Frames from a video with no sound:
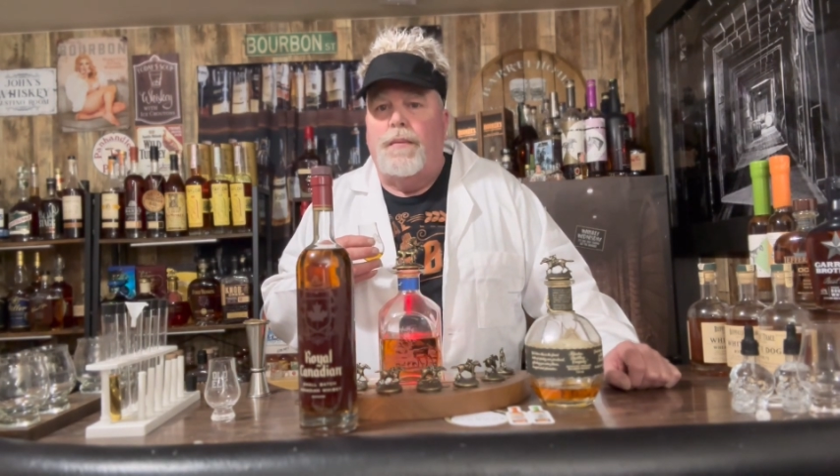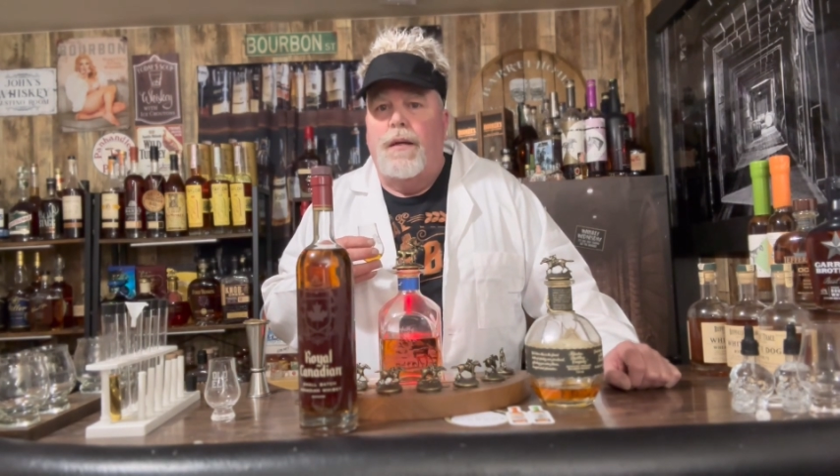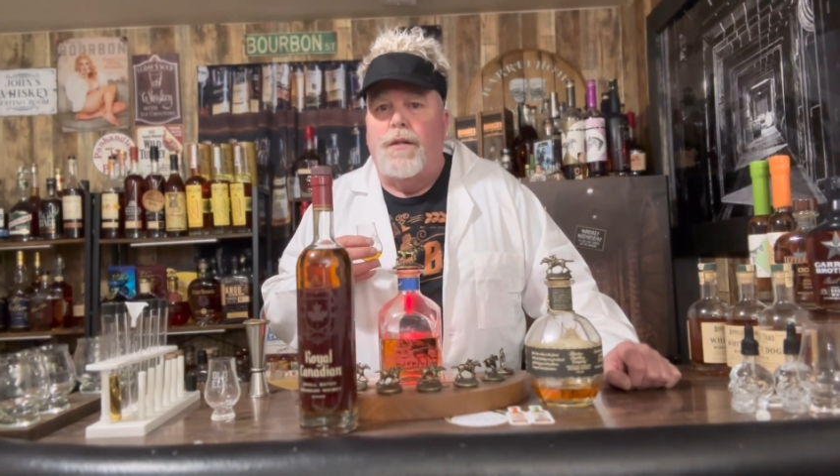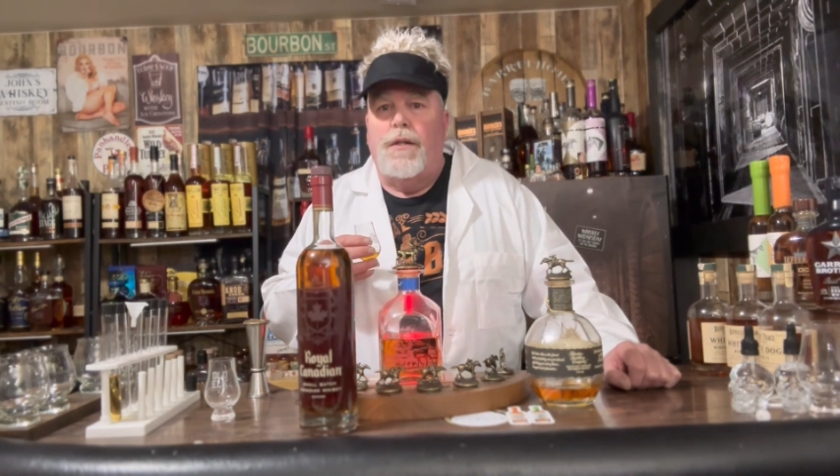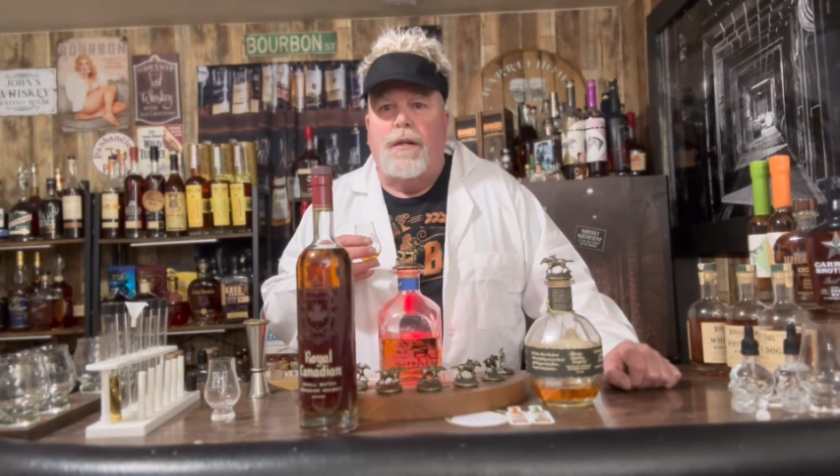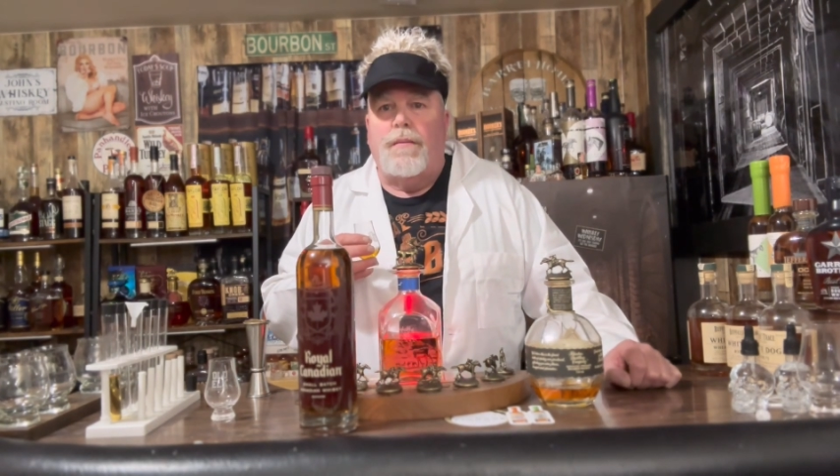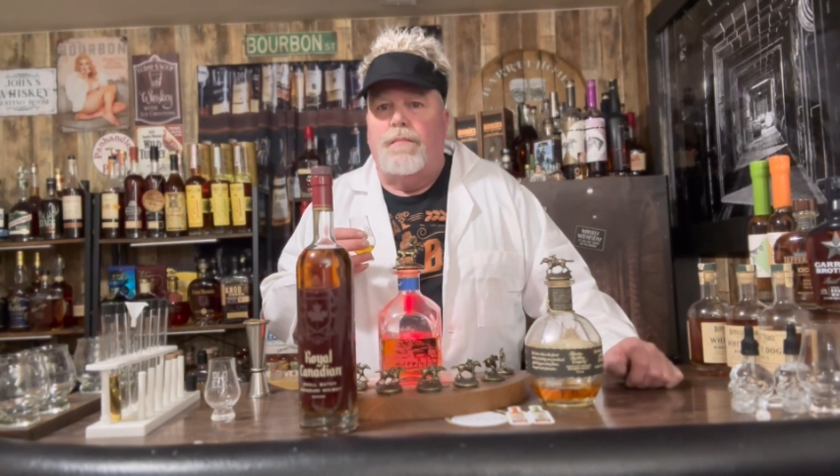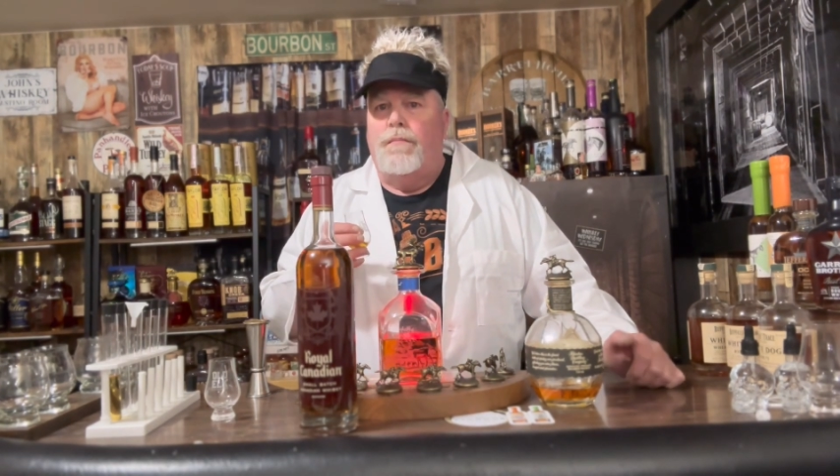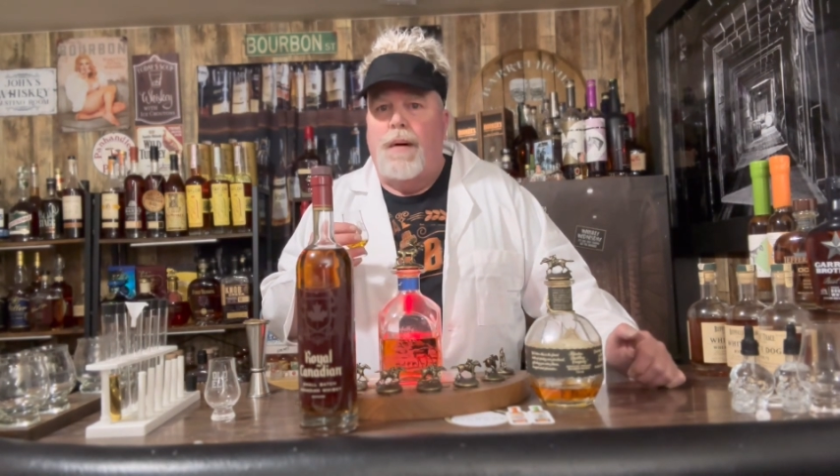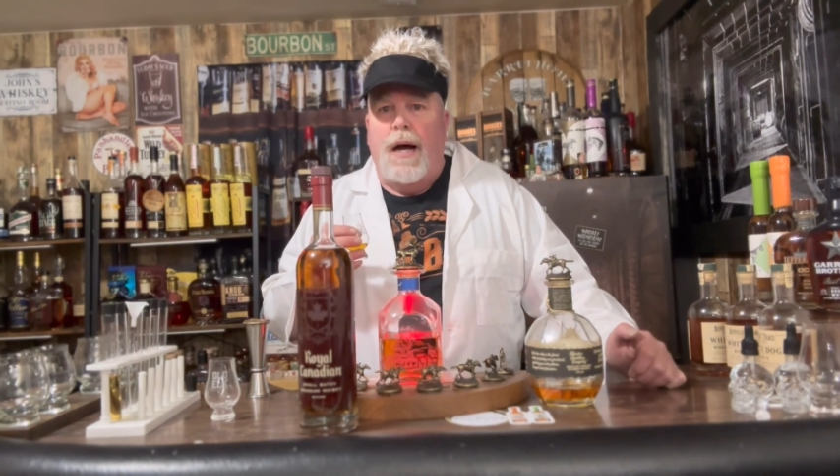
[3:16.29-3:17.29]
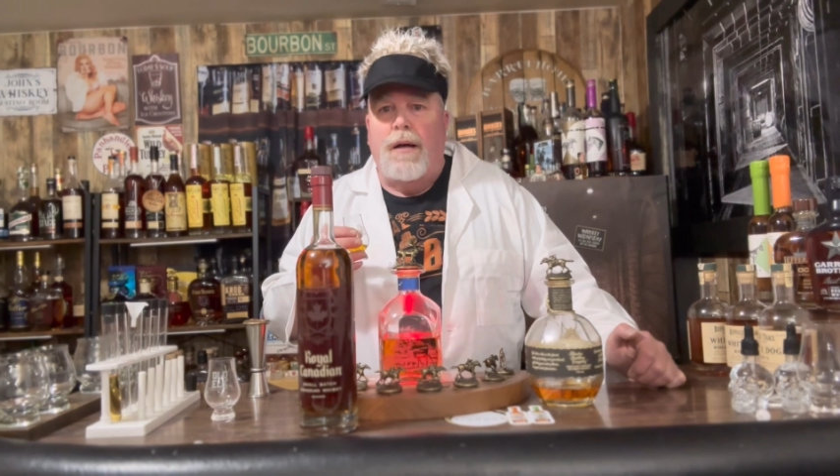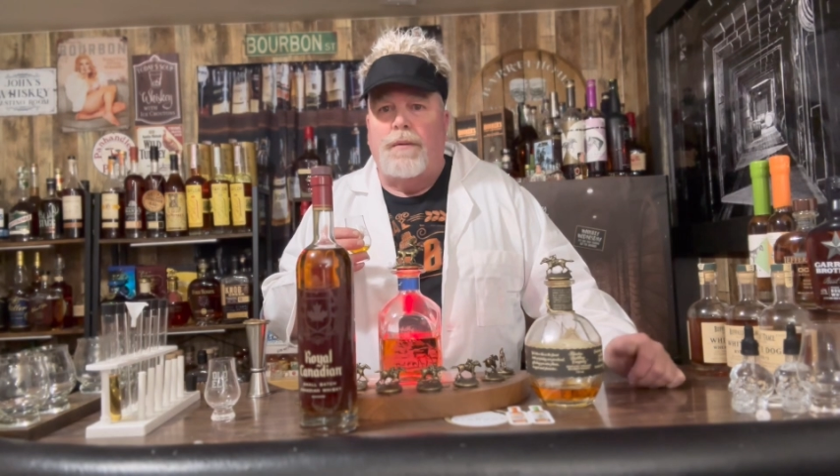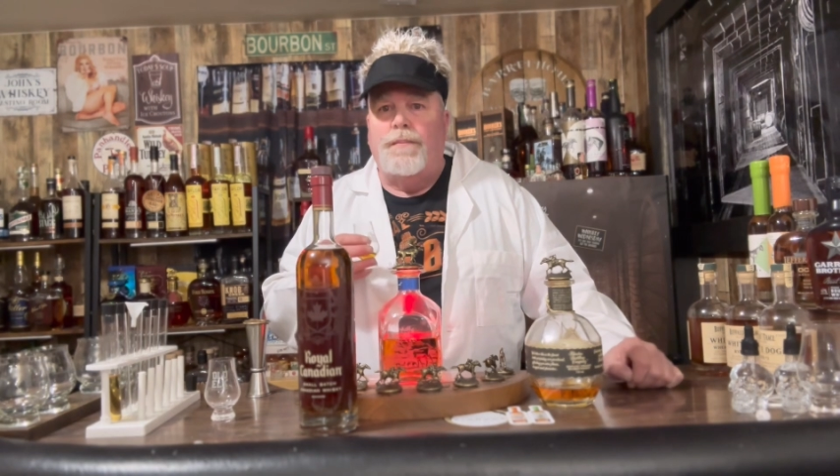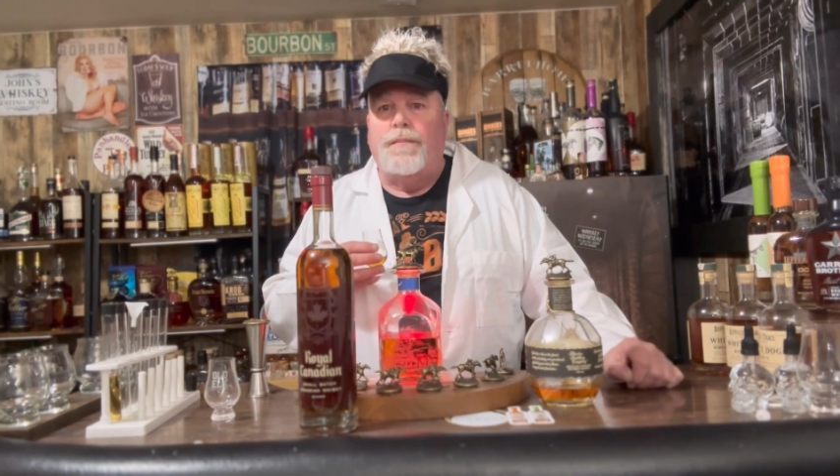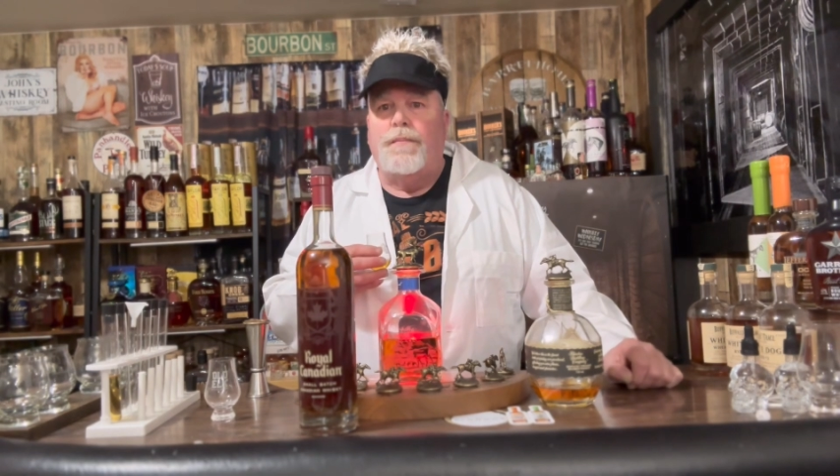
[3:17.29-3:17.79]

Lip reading: It's just mild,